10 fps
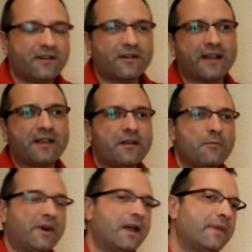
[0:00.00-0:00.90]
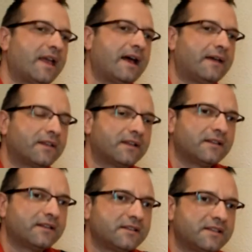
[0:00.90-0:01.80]
Okay, Brian May had
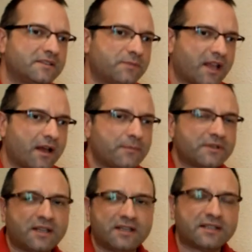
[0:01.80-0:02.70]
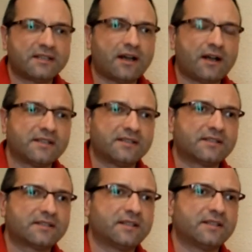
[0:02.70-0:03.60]
his pickup, his guitar,
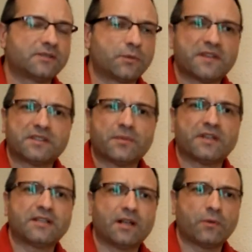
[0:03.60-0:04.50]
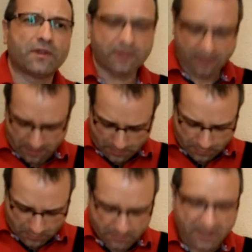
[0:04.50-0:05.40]
his rather special with
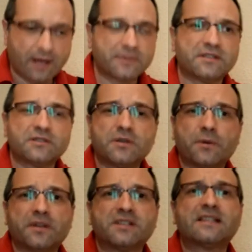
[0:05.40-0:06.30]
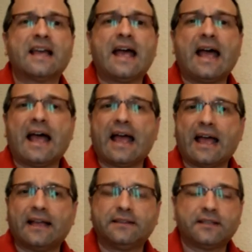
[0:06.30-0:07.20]
3 pickups in series
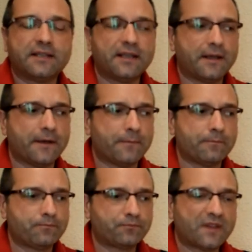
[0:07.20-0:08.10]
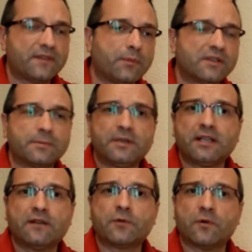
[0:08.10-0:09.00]
and the
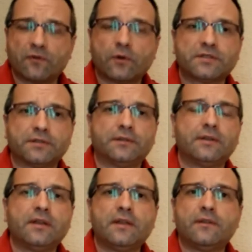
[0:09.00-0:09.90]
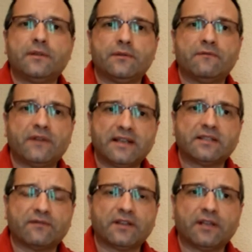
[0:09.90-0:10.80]
possibility of reversing the phase
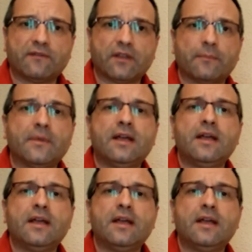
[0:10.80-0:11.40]
of any of them.